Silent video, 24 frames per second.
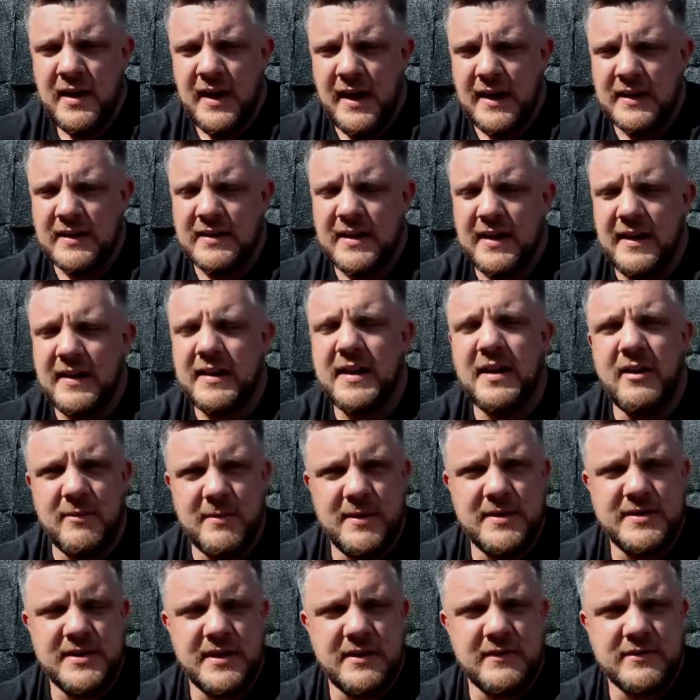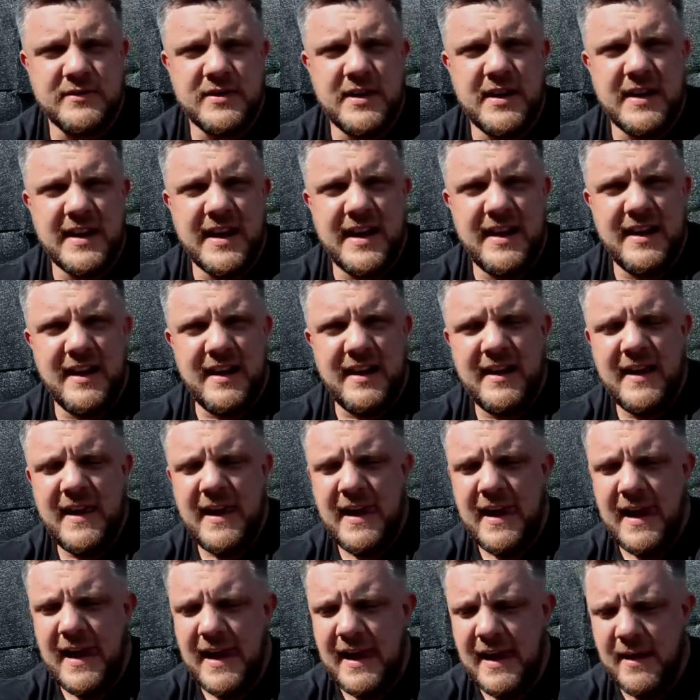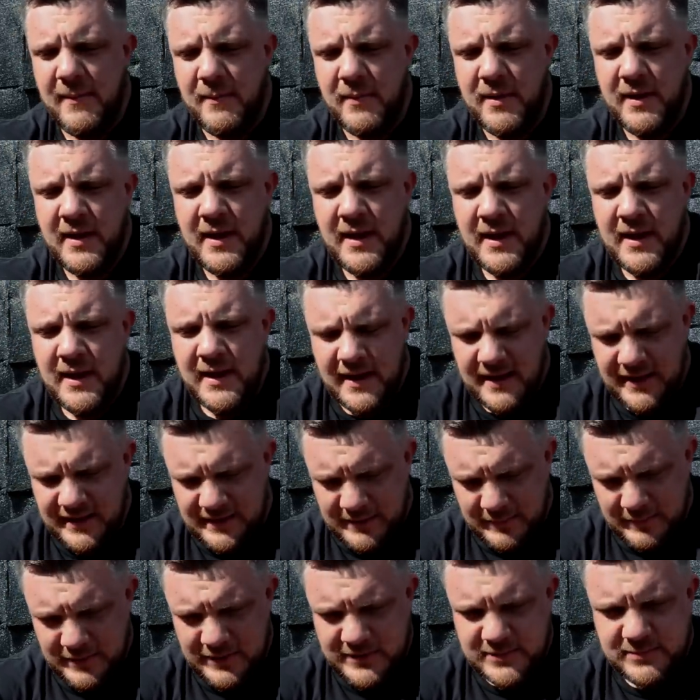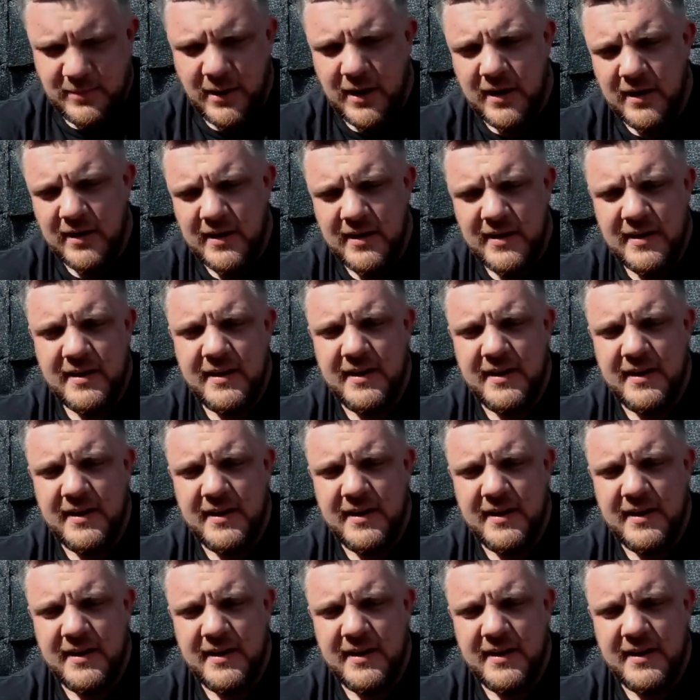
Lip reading: kind of kill myself trying to get that. I need to be smart.